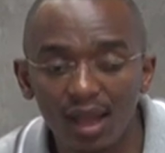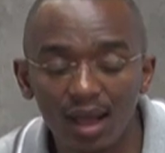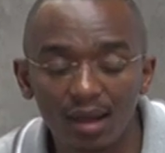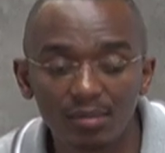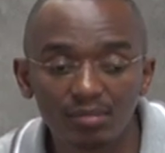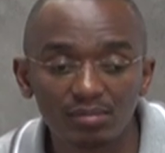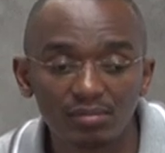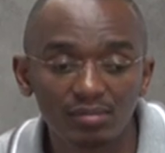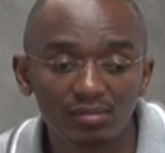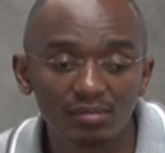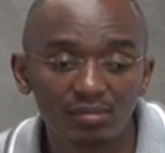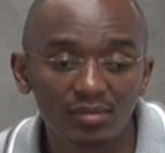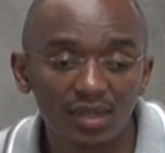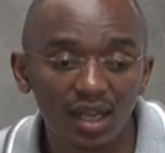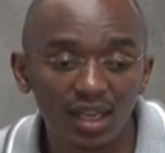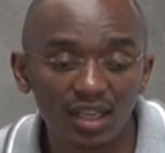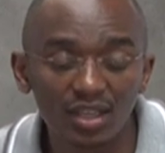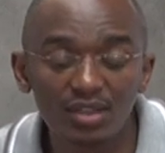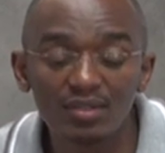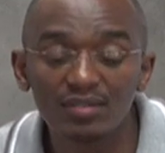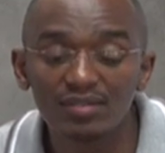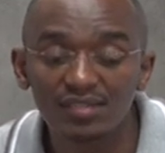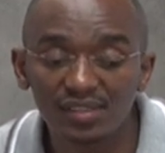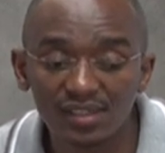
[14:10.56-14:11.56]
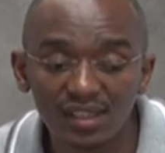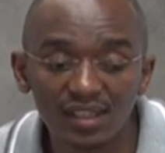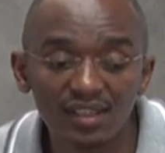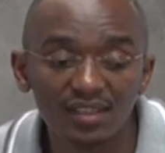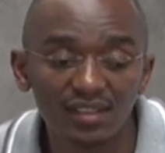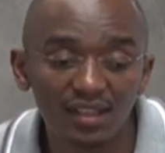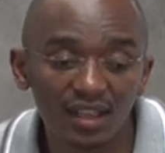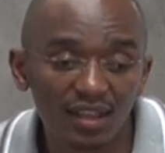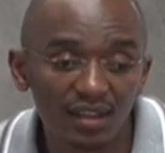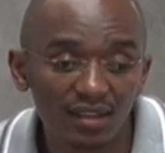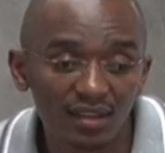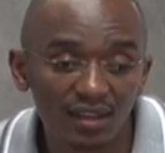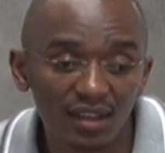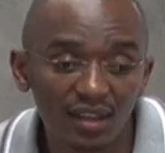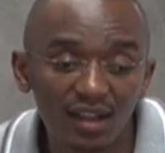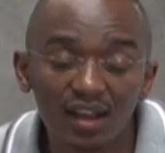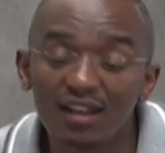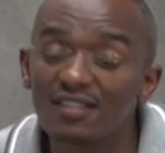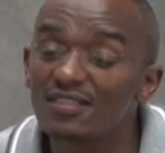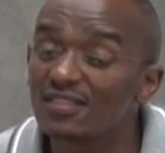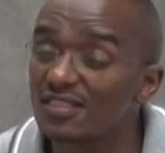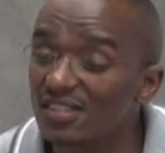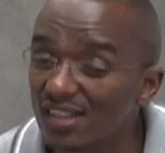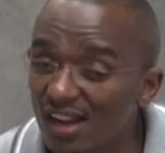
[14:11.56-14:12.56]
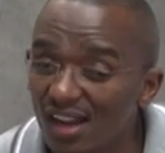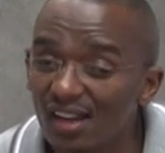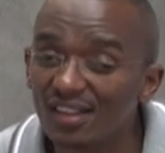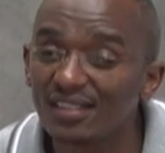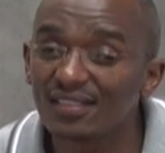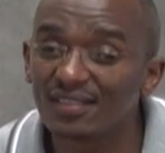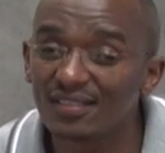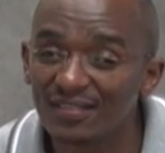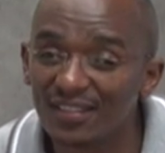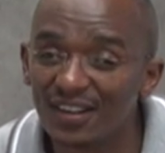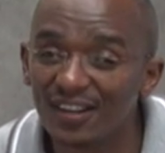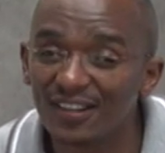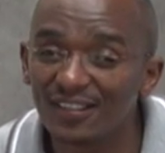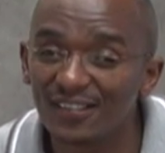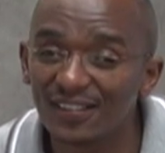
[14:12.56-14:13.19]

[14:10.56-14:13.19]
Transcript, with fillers: um, like you've seen, they, they can run very